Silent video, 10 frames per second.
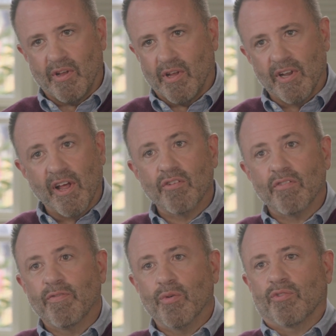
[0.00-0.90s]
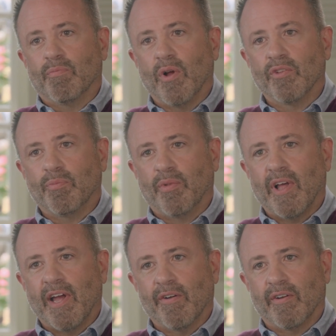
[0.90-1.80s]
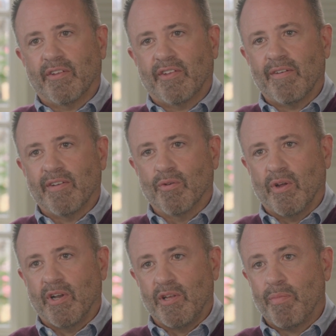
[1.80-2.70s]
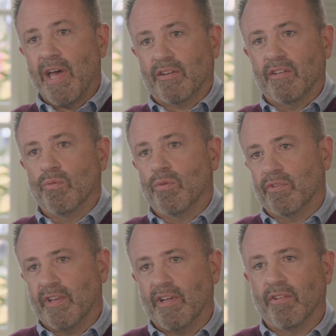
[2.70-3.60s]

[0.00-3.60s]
another force multiplier on us having a, an impact on the world yeah health.